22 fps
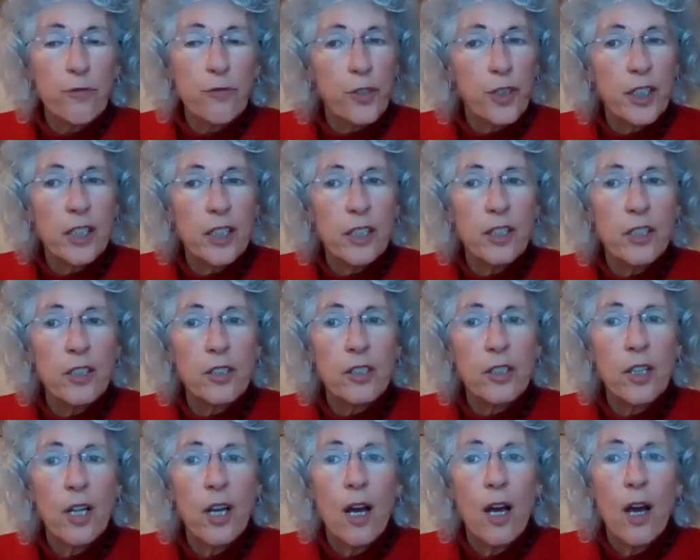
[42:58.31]
for
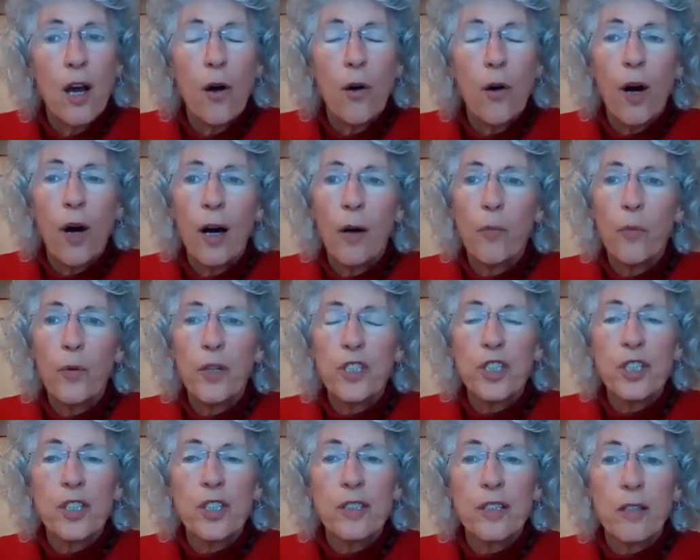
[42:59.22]
years,
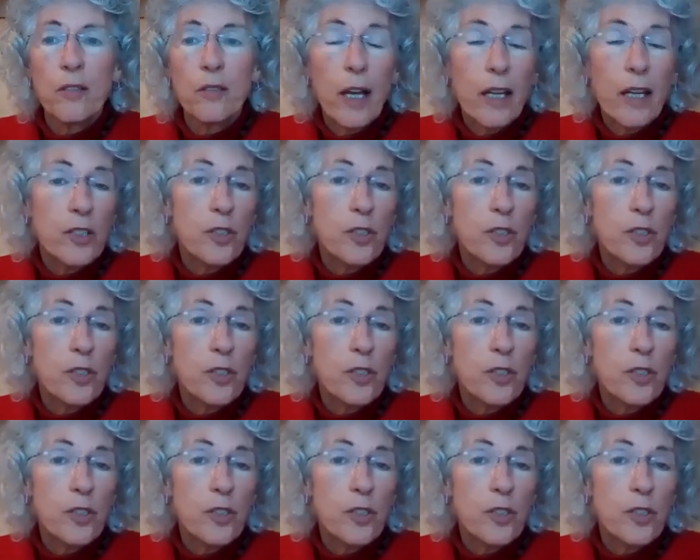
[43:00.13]
which is a